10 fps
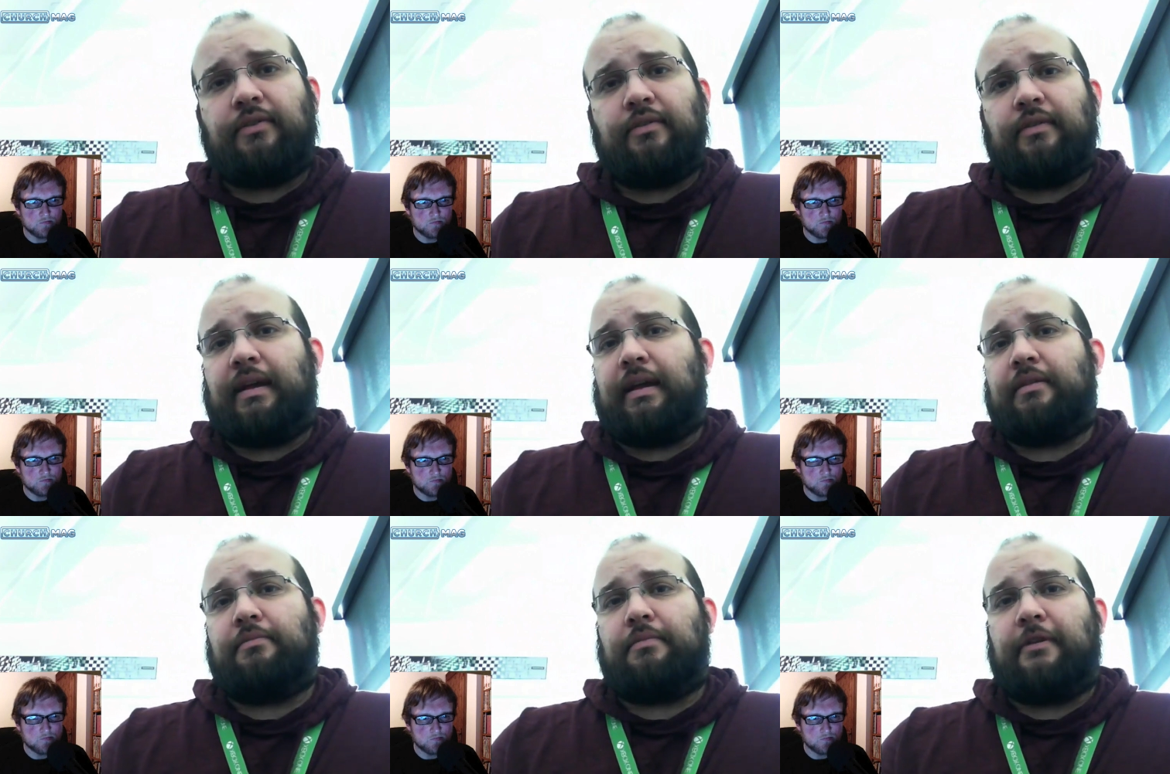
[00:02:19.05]

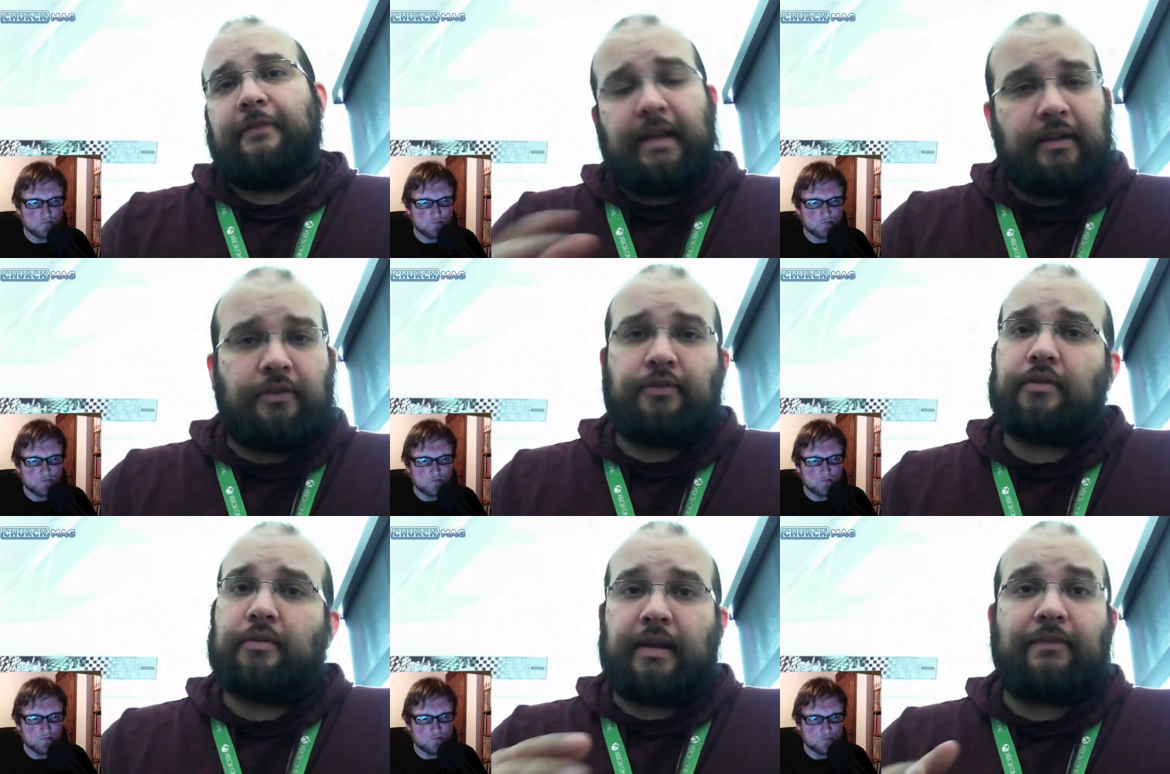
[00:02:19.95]
Speaker 1: and events or
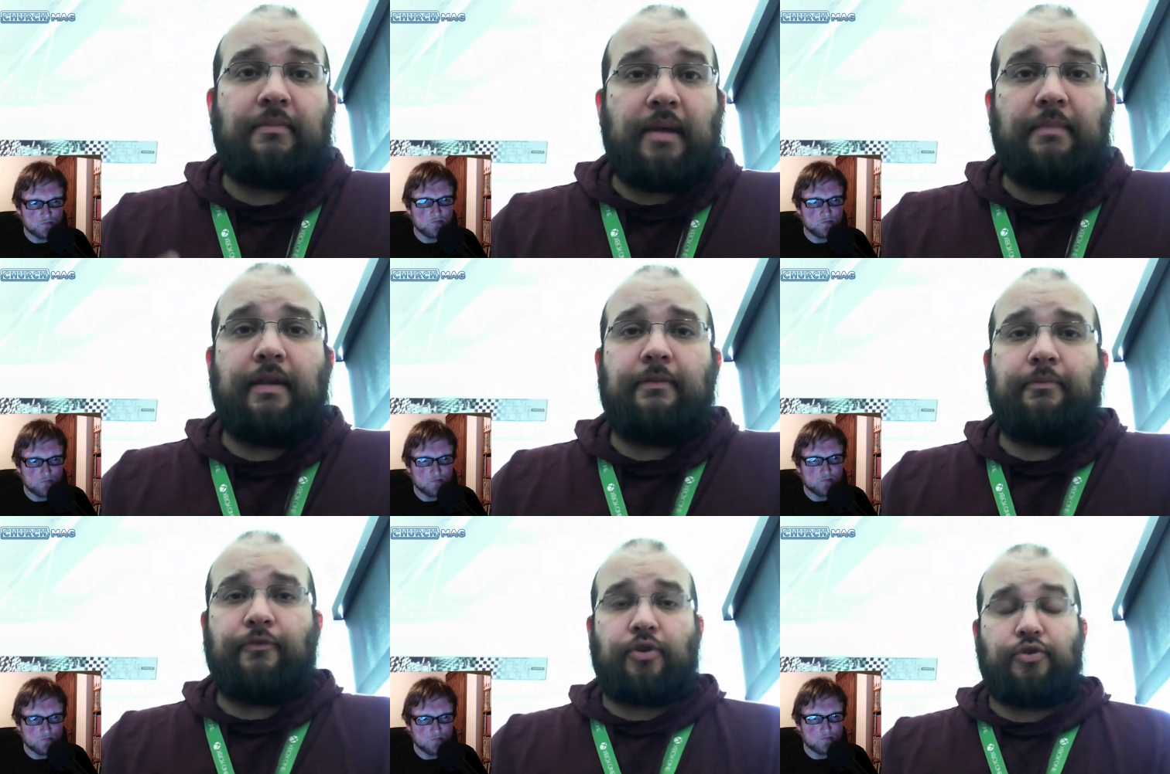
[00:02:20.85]
whatever it may be
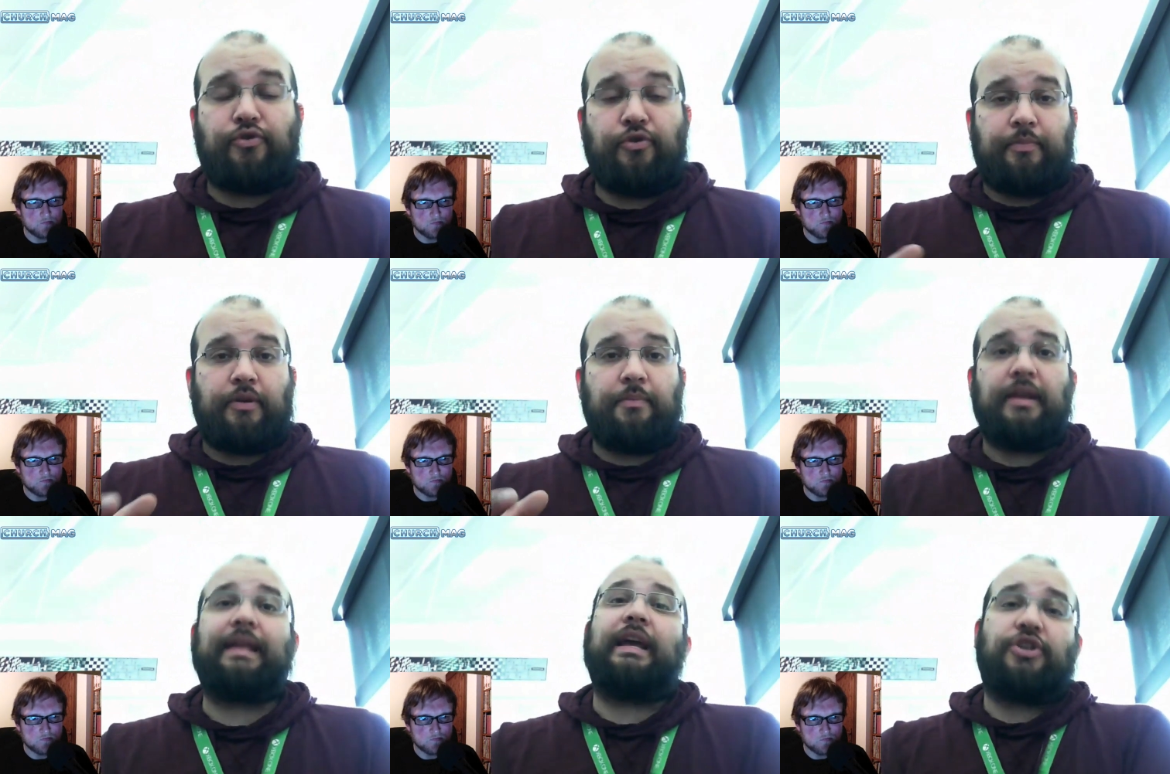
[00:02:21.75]
for group
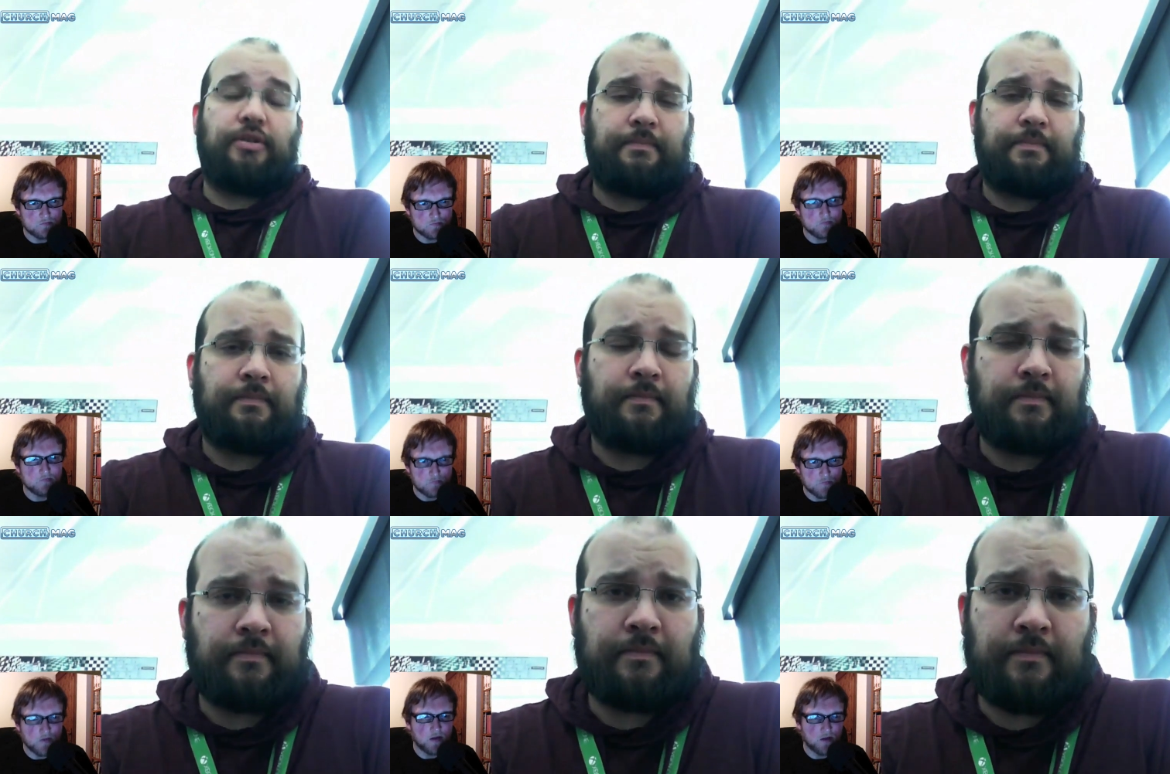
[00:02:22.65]
communication.
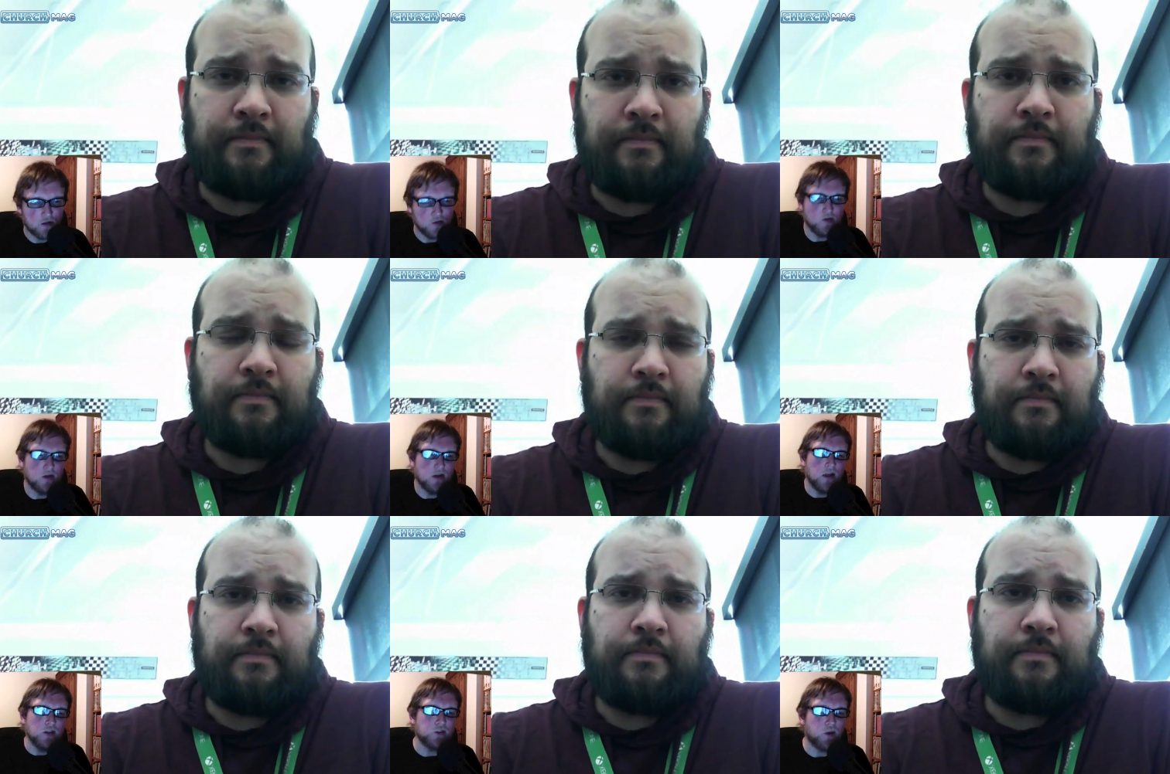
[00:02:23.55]
Speaker 2: Cool.
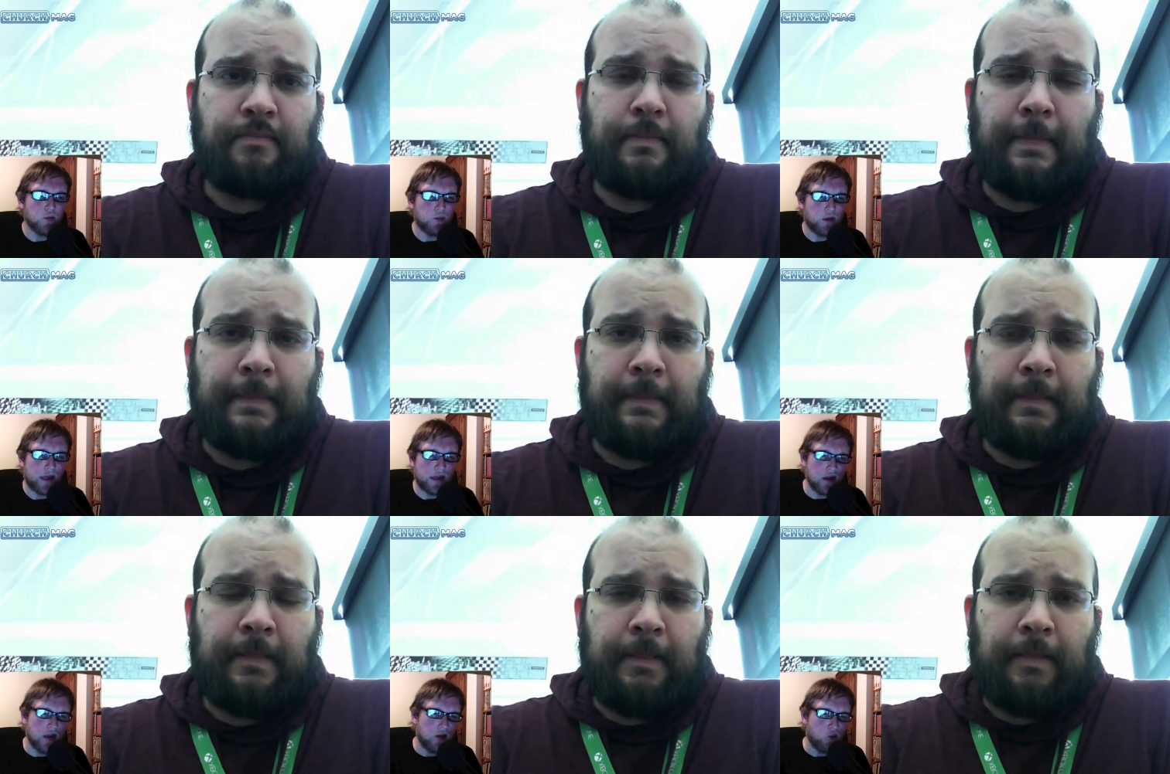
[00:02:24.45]
So
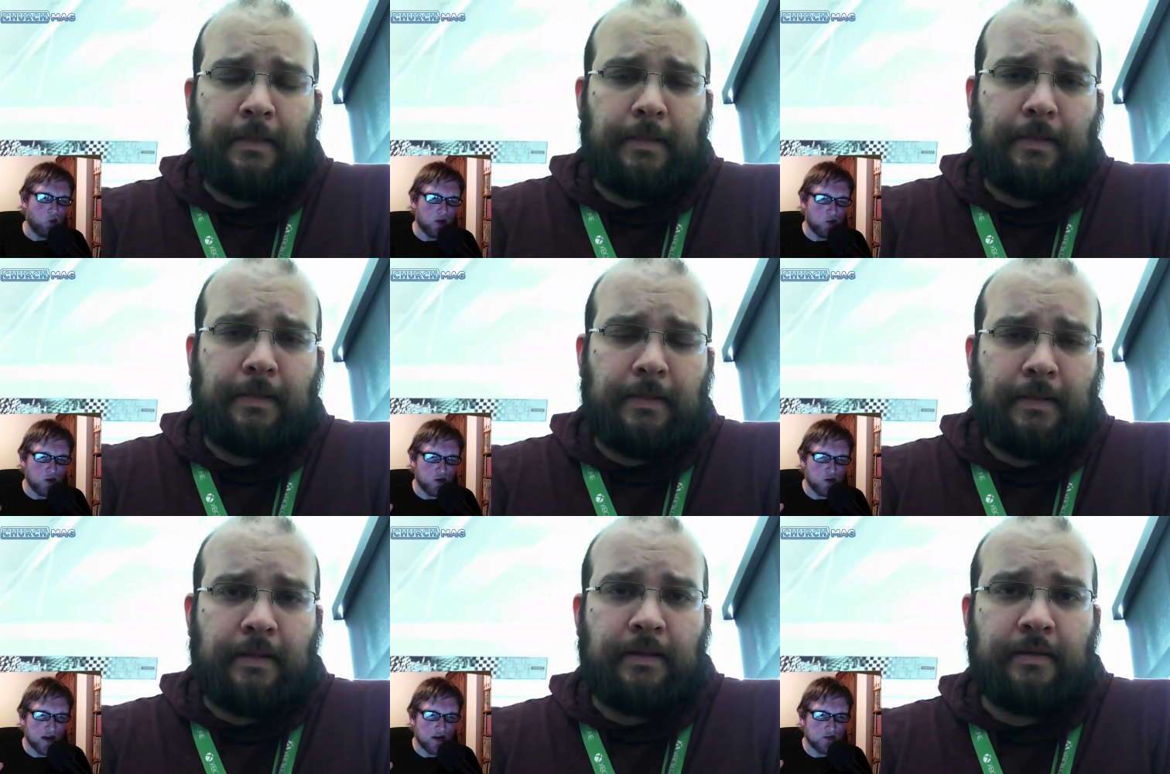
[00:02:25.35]
when, when you
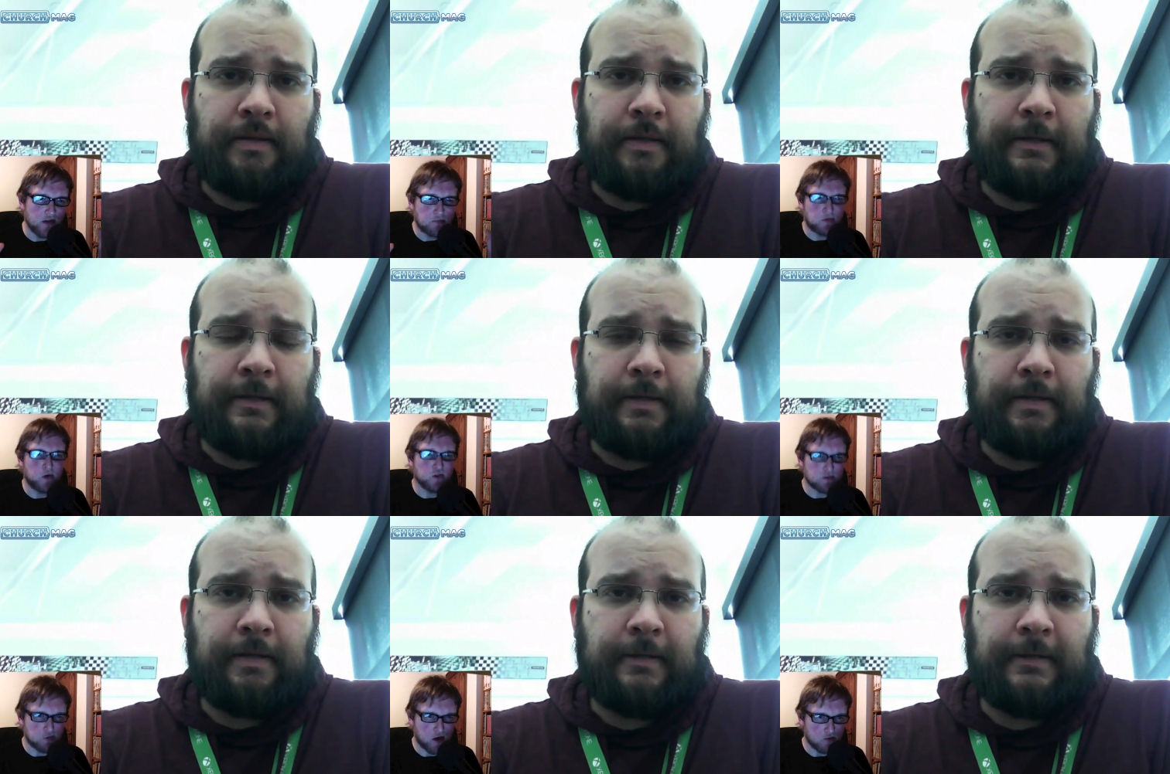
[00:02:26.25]
guys approach a
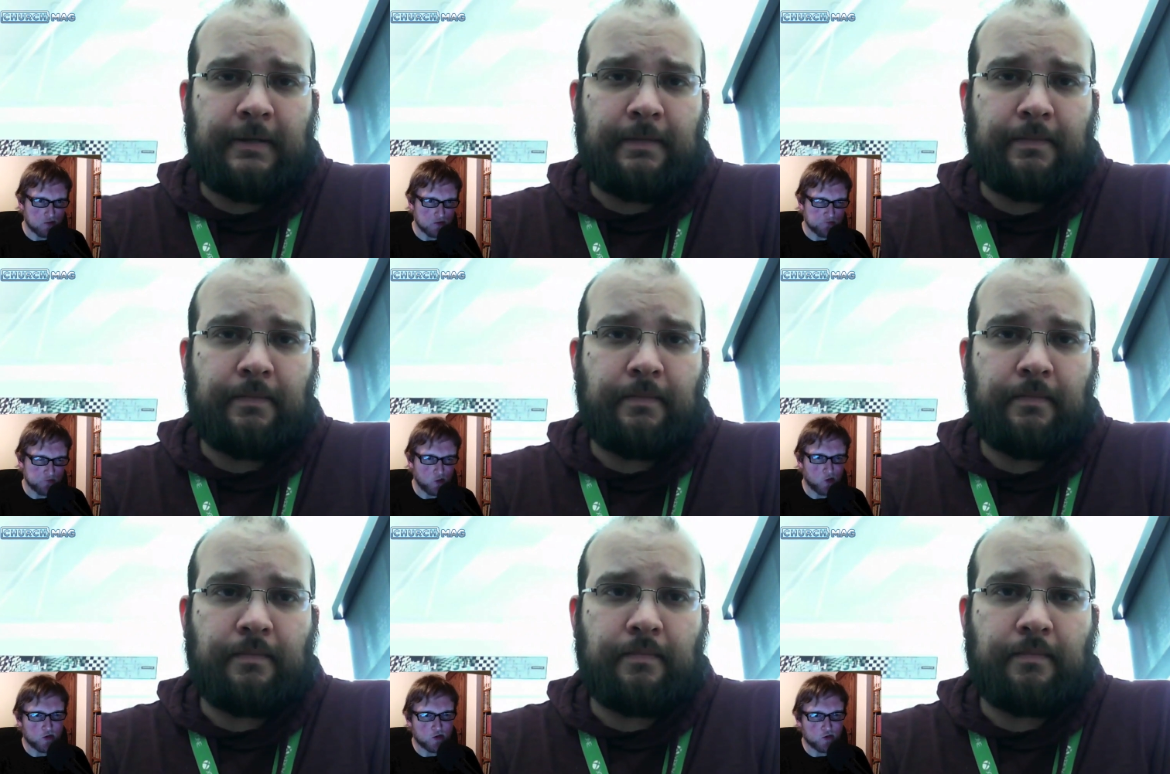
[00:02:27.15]
problem or
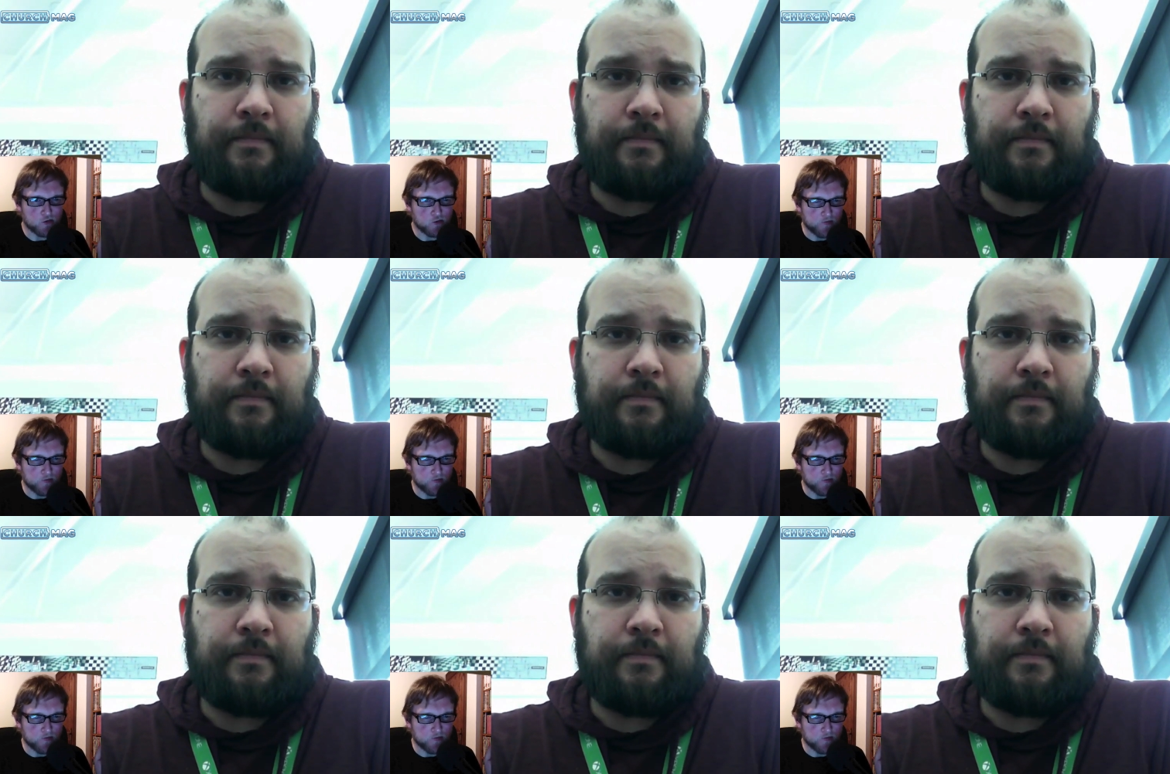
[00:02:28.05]
you